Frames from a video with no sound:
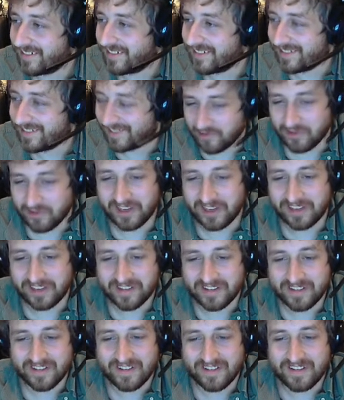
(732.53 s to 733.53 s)
Alright.
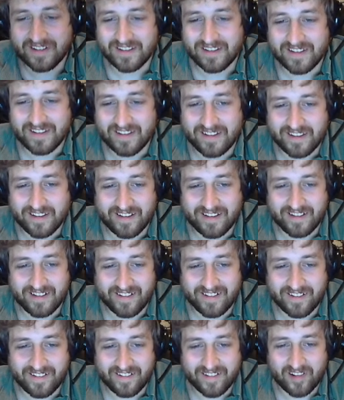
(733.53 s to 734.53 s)

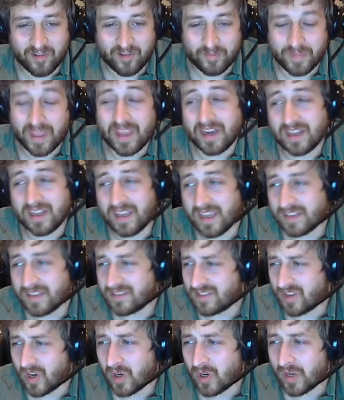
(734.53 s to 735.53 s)
And again,
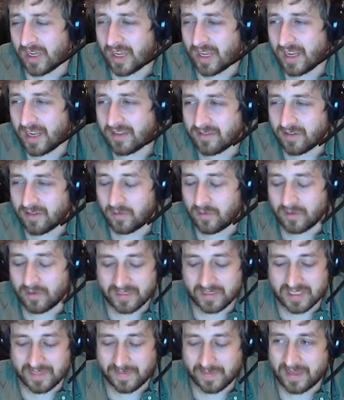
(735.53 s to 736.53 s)
sorry I
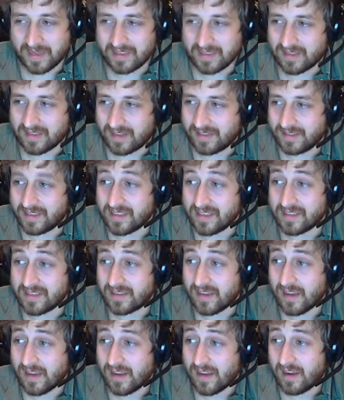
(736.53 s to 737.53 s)
totally spaced on
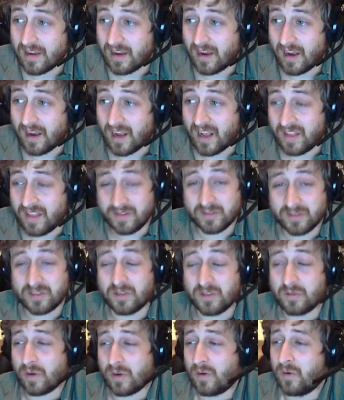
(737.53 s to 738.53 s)
this. There's
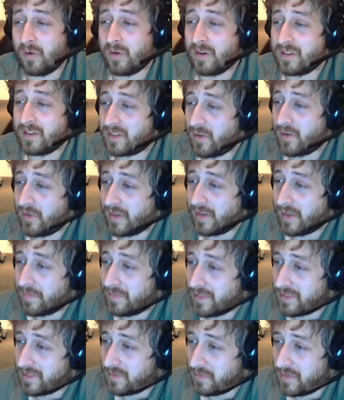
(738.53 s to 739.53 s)
no recordings going up
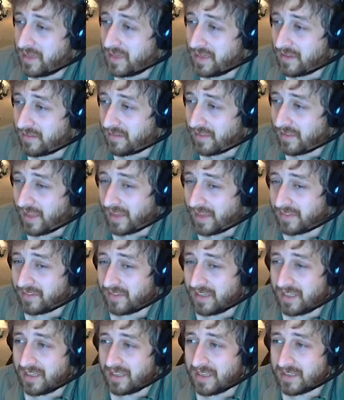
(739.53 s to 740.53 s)
this week, Lagging the
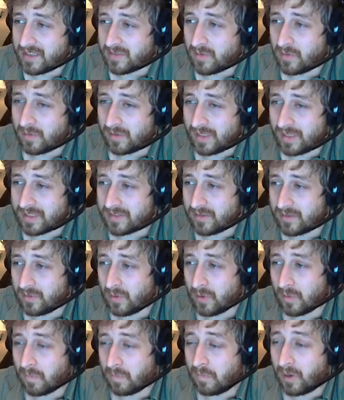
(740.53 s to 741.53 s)
Ladies or Let's
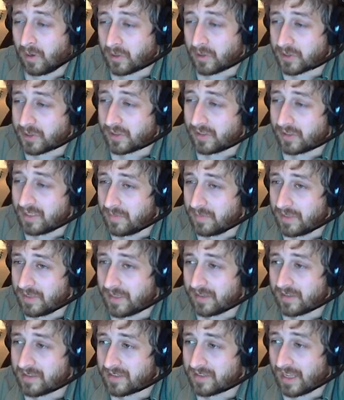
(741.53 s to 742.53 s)
Lore, partially
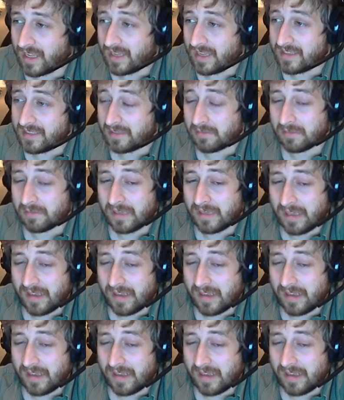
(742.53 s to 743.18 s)
because Casey,